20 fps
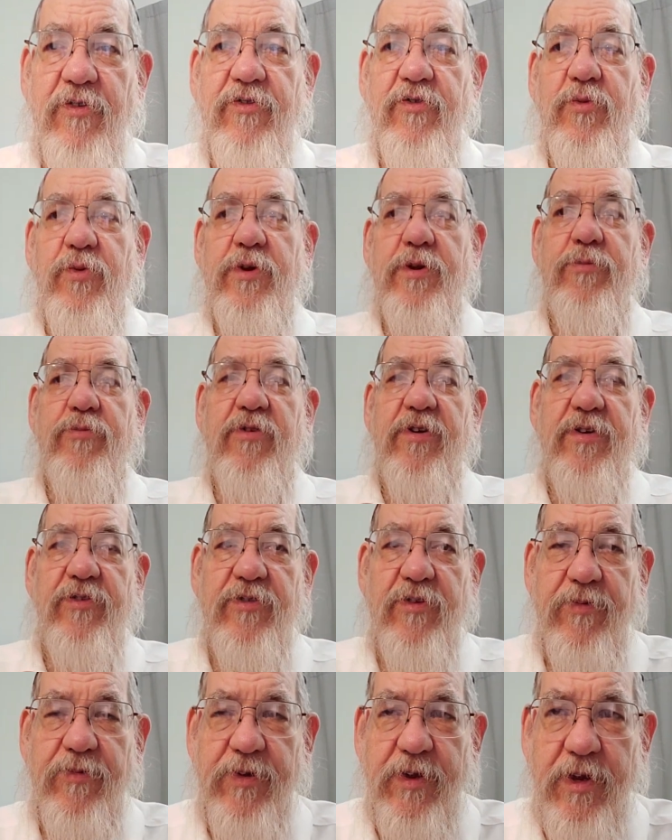what it
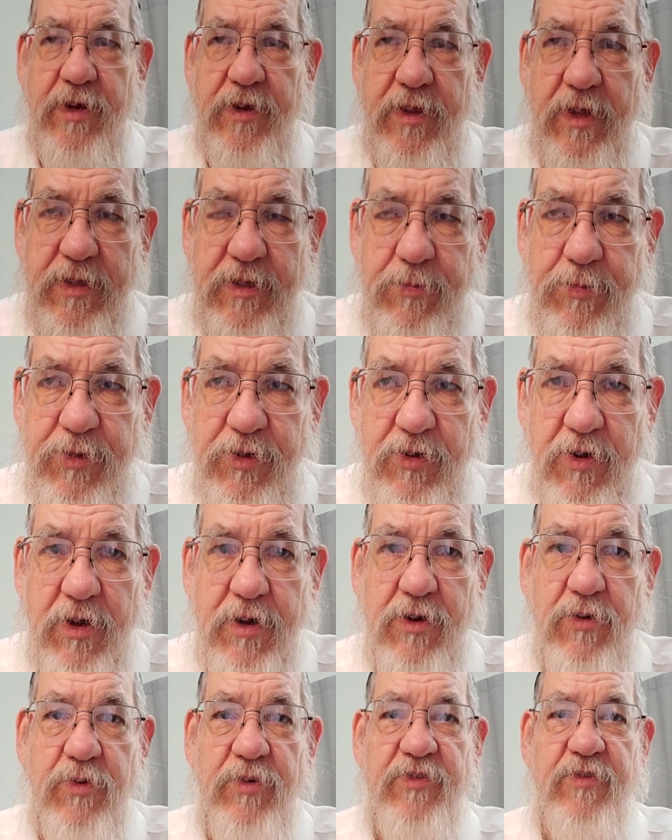brings over here, that the
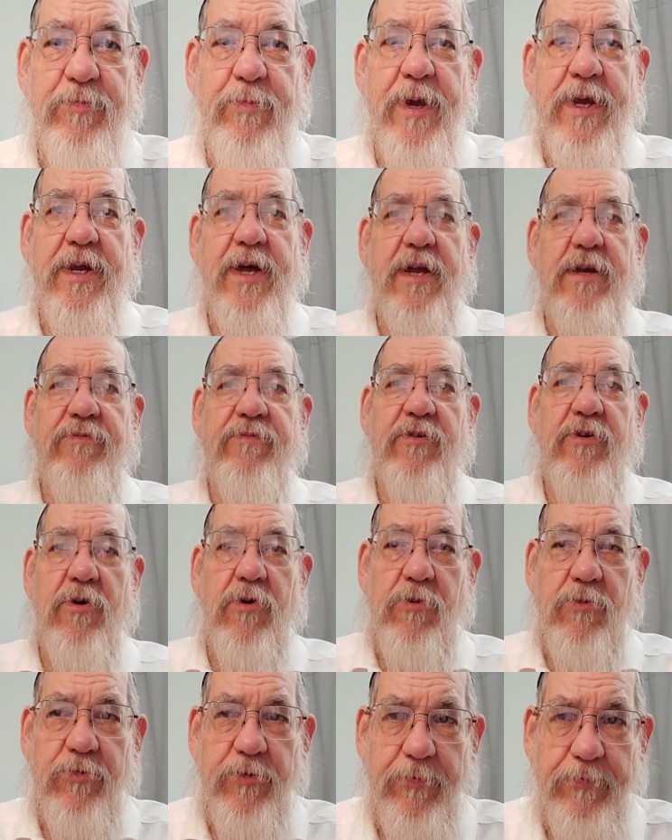menorah was made out of
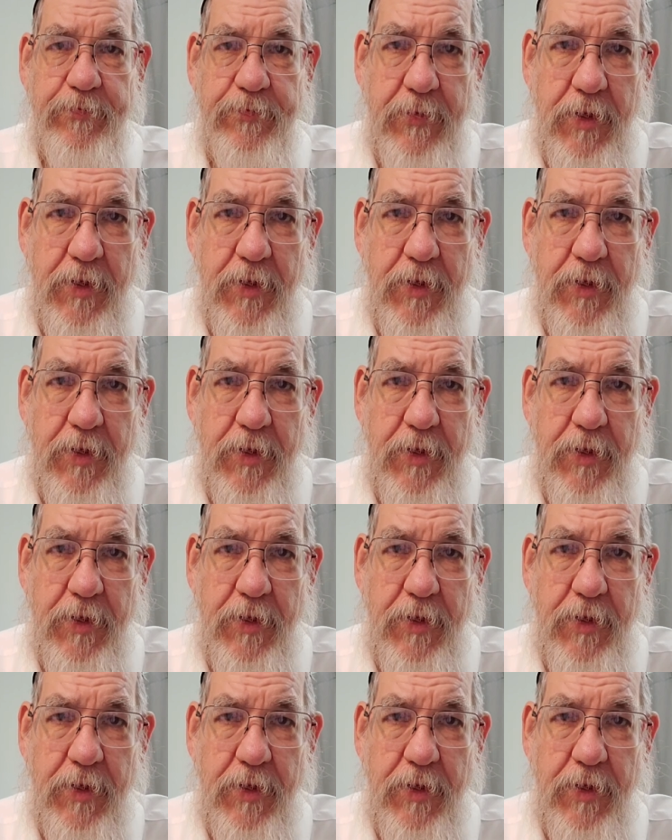gold.